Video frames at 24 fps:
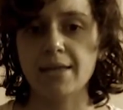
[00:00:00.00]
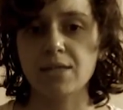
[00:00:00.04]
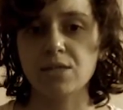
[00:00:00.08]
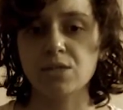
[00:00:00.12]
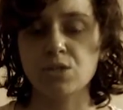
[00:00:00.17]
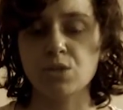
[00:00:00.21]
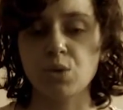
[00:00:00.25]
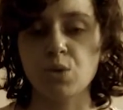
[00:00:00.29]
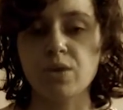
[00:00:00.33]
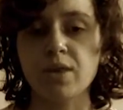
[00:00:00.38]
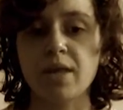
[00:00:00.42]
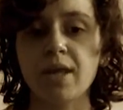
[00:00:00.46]

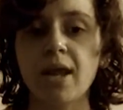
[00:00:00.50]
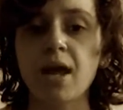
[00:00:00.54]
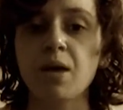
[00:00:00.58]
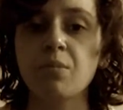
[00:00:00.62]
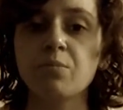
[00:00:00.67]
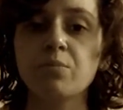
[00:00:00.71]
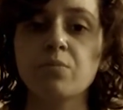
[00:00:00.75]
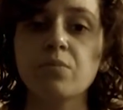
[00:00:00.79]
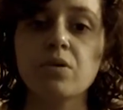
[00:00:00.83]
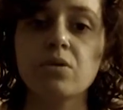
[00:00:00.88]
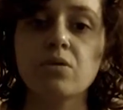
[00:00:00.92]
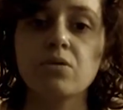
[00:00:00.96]
so that
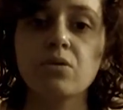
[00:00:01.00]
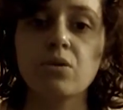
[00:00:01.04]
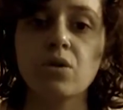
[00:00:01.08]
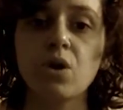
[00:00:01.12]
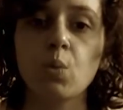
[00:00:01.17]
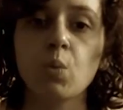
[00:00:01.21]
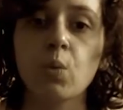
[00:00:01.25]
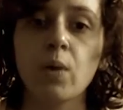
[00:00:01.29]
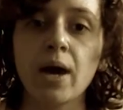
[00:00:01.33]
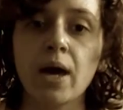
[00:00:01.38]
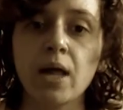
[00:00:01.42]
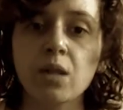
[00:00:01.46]
I'm
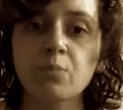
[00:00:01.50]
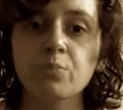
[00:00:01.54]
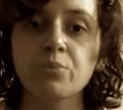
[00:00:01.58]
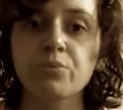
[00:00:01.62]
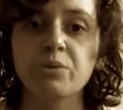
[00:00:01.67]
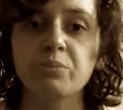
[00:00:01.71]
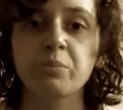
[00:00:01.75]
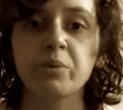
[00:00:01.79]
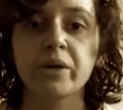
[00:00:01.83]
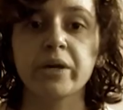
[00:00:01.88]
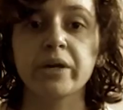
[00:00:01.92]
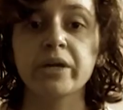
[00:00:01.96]
well
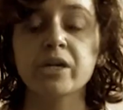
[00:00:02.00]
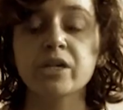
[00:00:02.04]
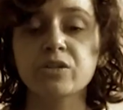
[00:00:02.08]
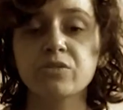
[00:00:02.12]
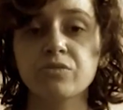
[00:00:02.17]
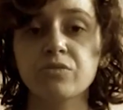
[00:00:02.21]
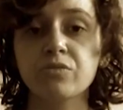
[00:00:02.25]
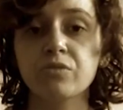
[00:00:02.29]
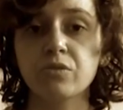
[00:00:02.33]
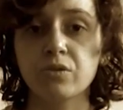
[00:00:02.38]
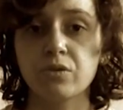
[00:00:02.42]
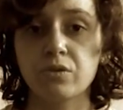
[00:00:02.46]
prepared
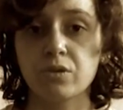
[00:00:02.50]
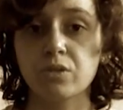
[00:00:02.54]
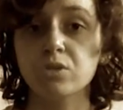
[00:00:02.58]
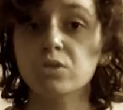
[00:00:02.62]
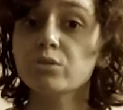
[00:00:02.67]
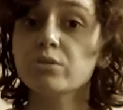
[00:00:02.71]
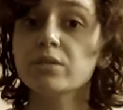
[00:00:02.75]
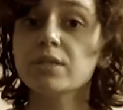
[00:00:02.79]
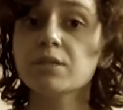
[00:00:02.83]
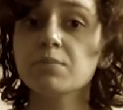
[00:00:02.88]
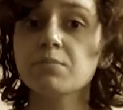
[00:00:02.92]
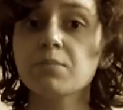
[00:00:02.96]
for the
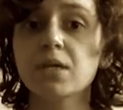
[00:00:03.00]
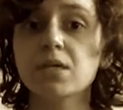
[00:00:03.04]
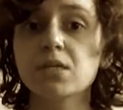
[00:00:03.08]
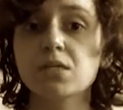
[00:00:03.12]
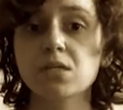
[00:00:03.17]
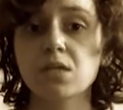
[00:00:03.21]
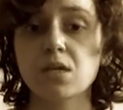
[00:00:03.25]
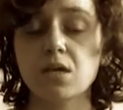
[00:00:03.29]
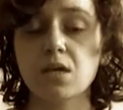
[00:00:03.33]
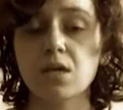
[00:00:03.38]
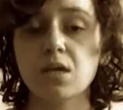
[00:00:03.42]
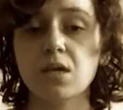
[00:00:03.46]

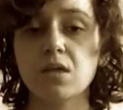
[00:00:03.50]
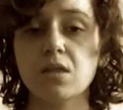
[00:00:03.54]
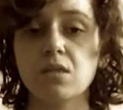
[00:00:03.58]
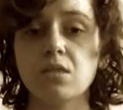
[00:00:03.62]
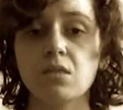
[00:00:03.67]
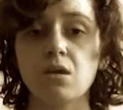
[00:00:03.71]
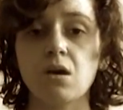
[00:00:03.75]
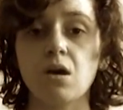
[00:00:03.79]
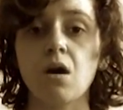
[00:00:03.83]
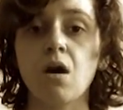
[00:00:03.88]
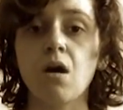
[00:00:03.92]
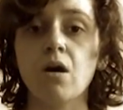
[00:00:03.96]
treatment,
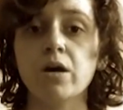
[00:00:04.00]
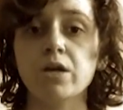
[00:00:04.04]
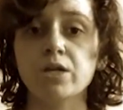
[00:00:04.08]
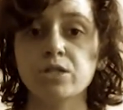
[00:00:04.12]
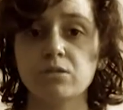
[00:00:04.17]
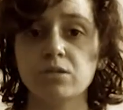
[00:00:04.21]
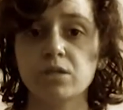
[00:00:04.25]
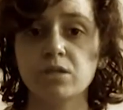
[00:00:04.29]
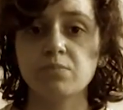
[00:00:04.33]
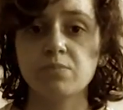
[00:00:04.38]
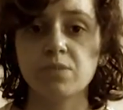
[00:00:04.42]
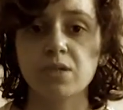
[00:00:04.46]
the hard
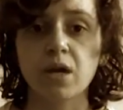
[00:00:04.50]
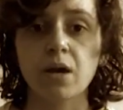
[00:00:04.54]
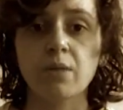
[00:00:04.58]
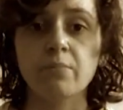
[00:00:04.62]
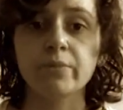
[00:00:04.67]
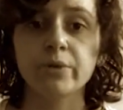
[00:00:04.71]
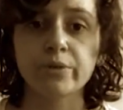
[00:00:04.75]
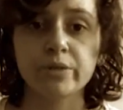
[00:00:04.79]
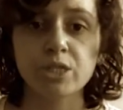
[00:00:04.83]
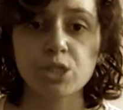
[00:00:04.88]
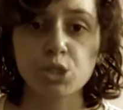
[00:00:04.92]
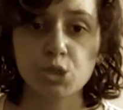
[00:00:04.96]
treatment
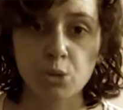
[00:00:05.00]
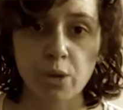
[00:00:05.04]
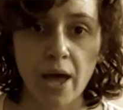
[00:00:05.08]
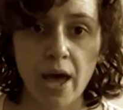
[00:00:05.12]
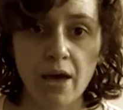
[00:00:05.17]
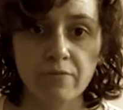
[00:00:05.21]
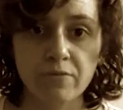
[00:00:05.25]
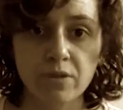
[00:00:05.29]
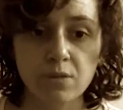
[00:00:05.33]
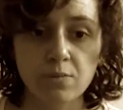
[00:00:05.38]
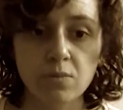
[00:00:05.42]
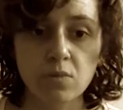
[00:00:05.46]
I'm going to
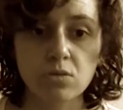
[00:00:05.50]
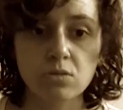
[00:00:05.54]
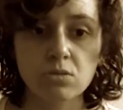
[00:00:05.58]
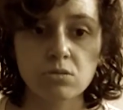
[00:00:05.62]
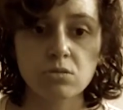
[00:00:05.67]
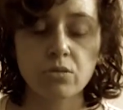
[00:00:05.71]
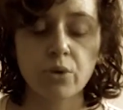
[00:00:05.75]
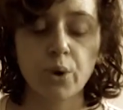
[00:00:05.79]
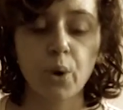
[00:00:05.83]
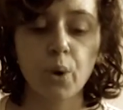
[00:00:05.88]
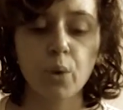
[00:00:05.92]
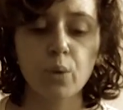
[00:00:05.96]
have in
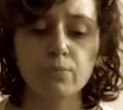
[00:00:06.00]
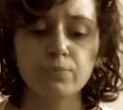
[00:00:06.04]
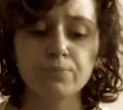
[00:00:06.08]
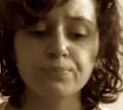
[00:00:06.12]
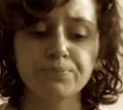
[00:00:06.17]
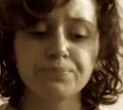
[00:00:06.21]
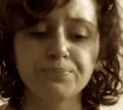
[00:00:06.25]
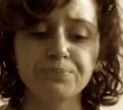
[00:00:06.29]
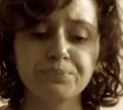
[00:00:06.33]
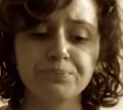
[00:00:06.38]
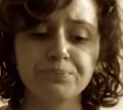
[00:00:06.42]
Moscow.